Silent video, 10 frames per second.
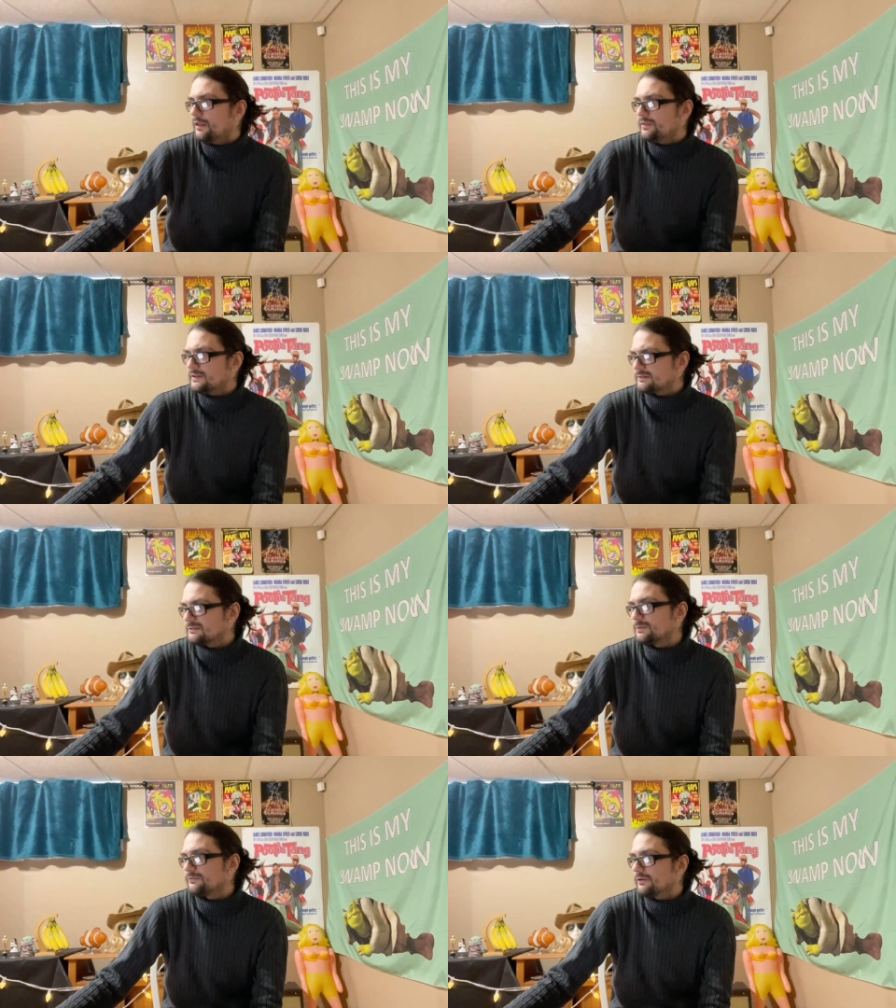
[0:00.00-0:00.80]
This was
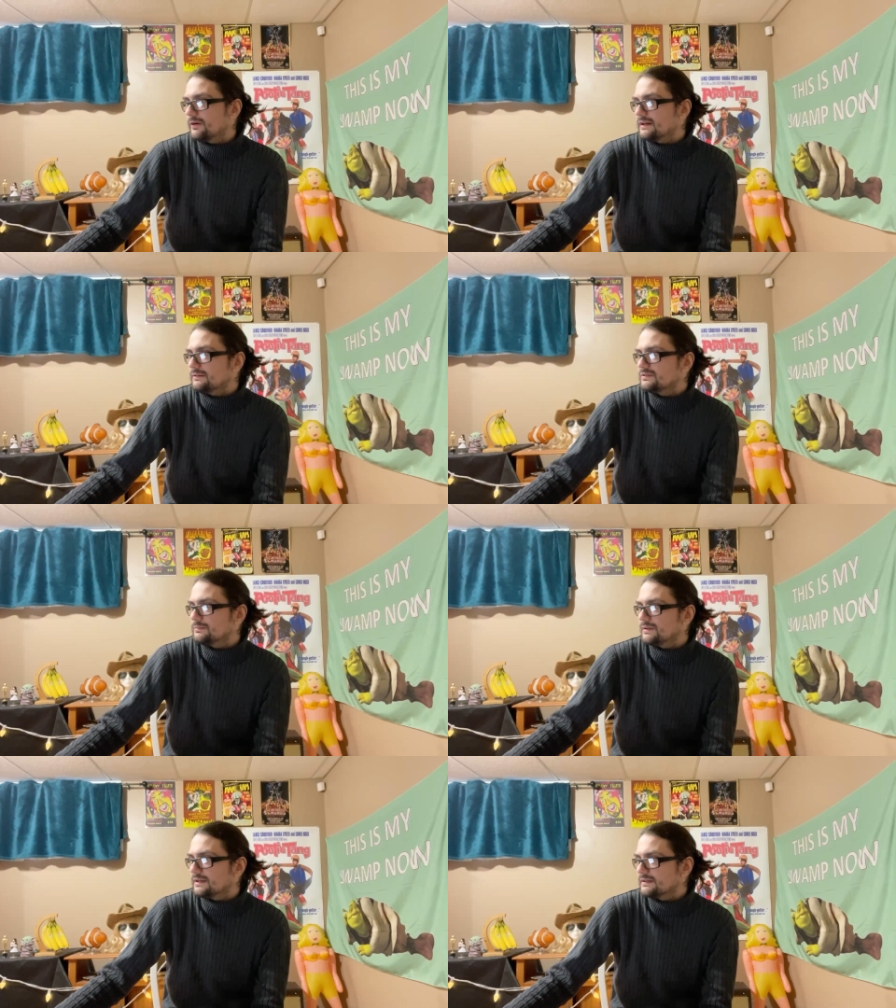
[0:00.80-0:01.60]
before he was a
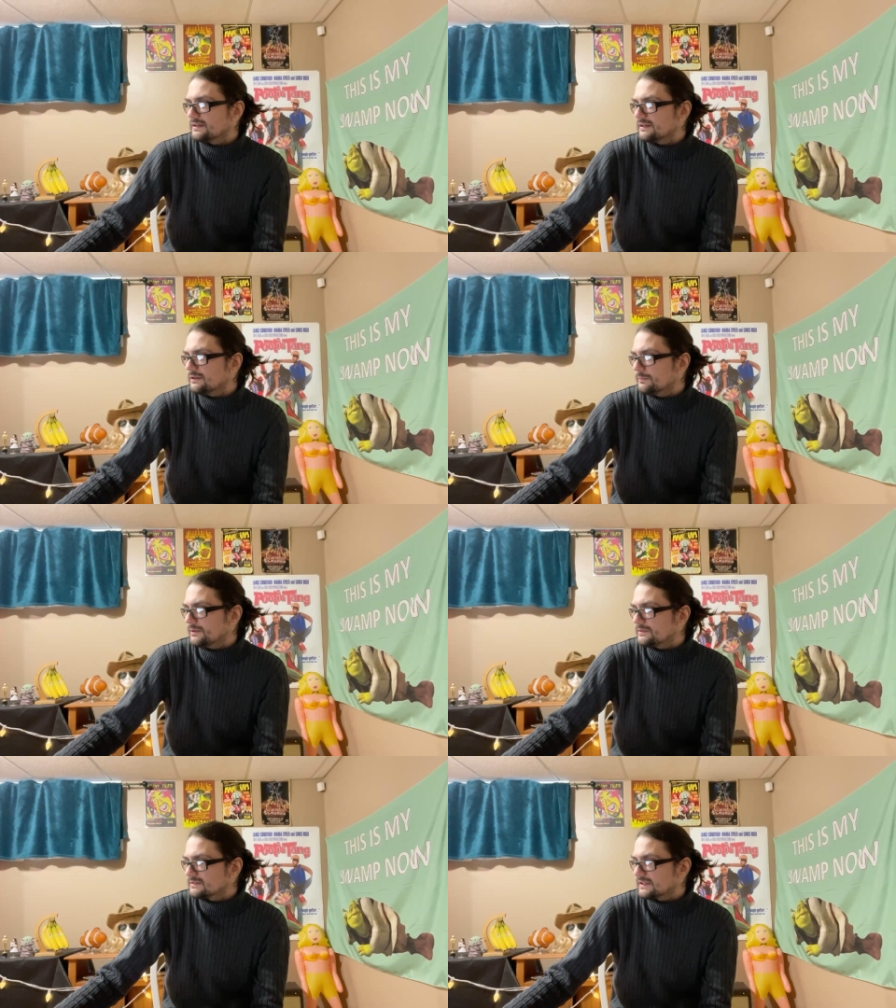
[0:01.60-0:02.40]
big deal,
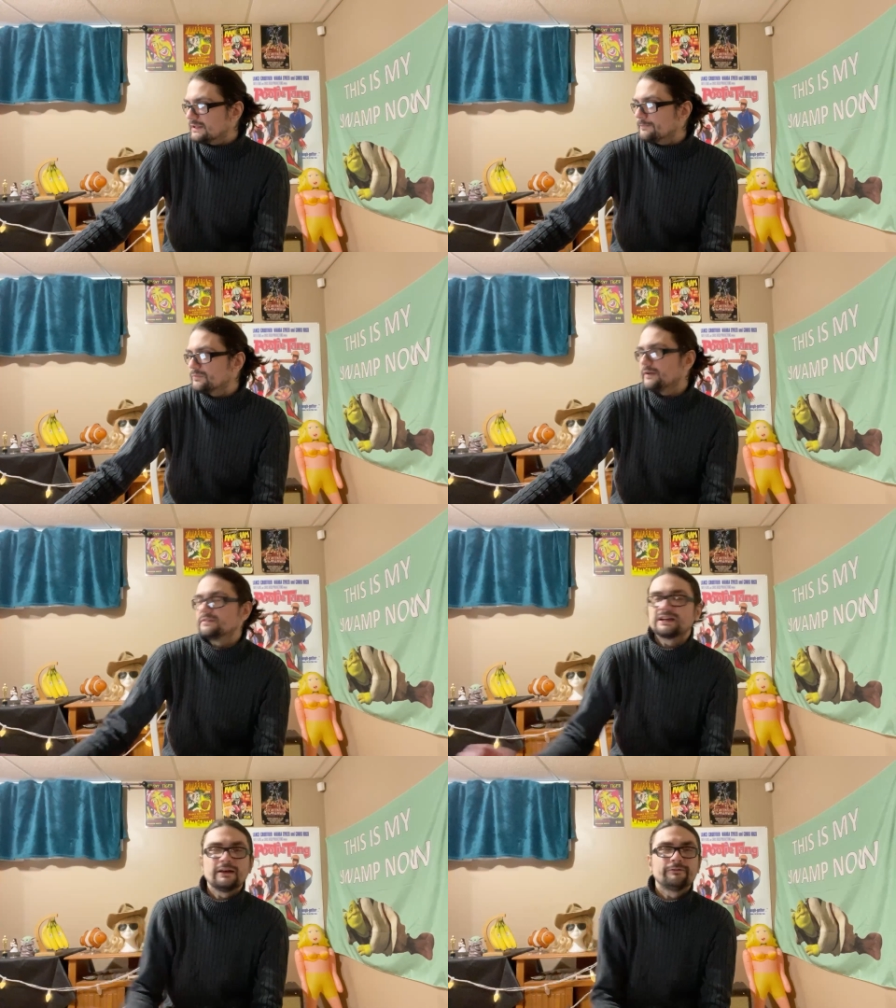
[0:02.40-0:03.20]
but still, it was
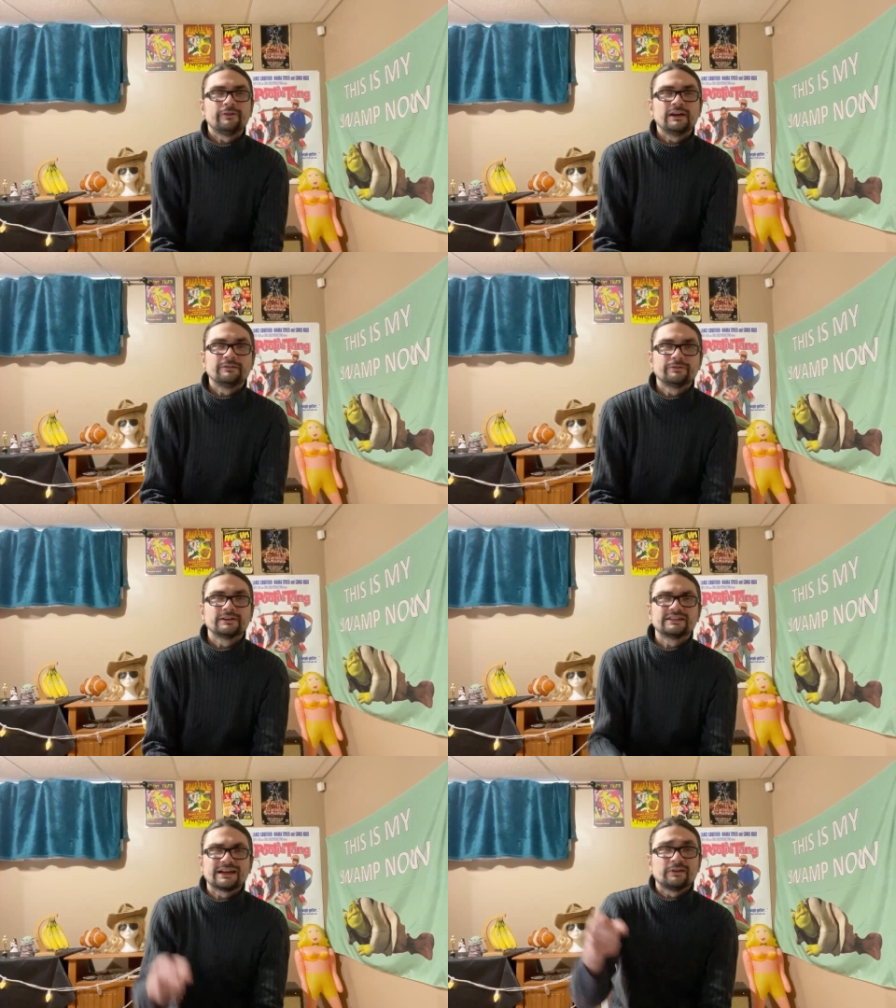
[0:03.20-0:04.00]
kind of funny. For a
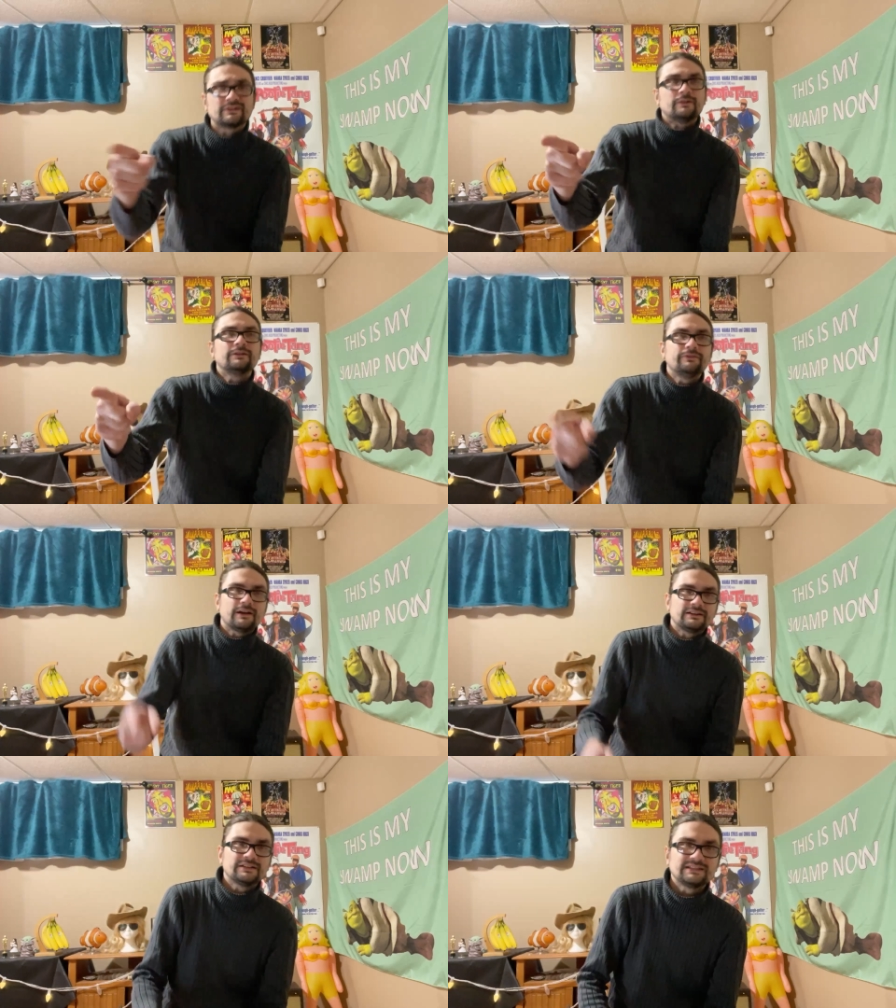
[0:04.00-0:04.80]
second, I was like, holy fuck,
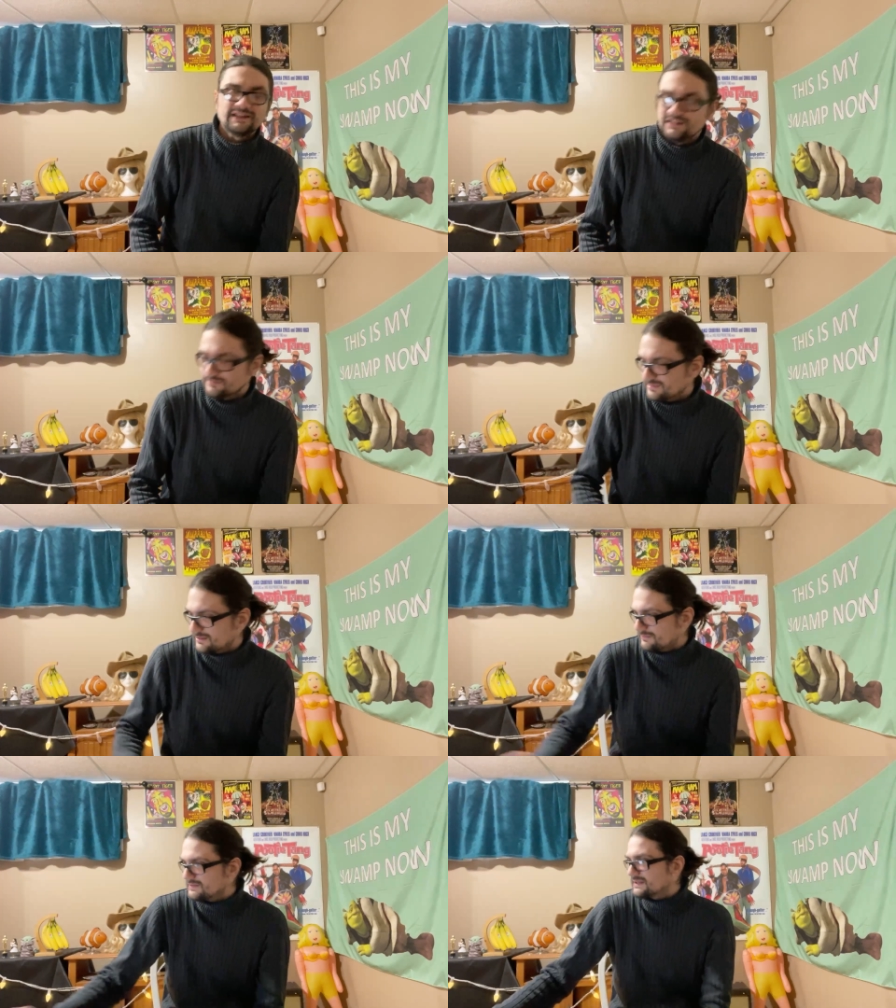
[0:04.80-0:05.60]
it's Jesse Eisenberg
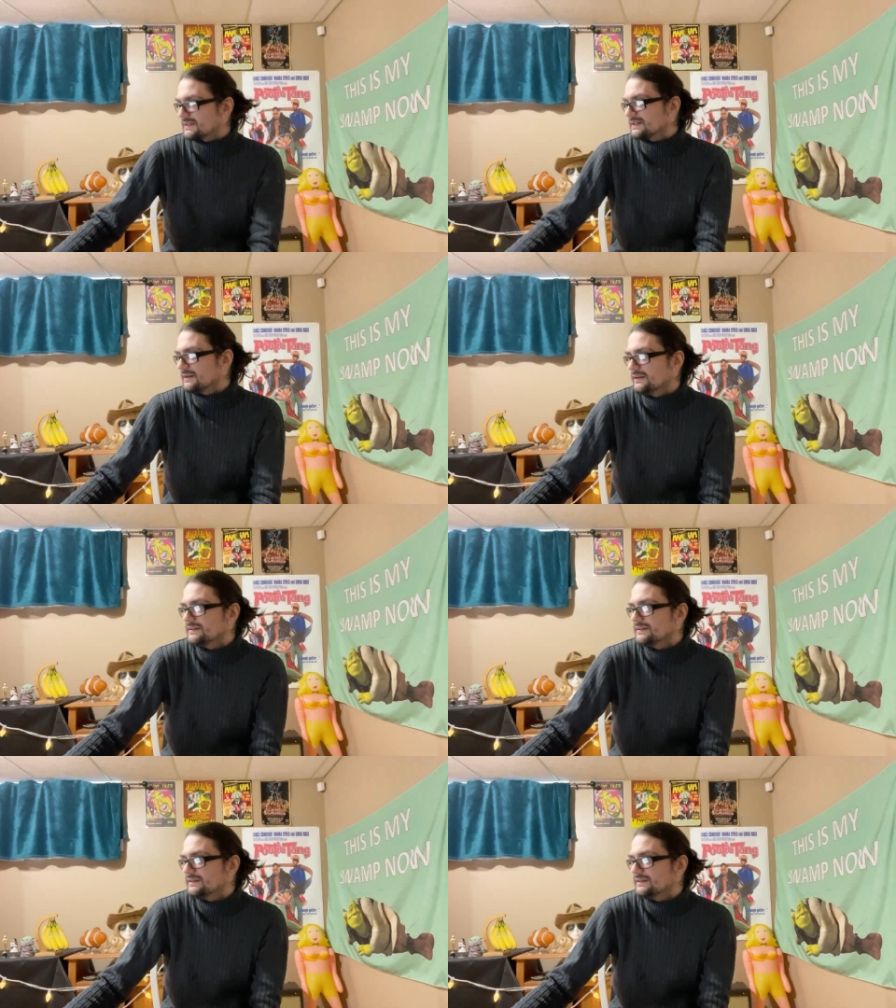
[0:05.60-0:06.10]
for a second.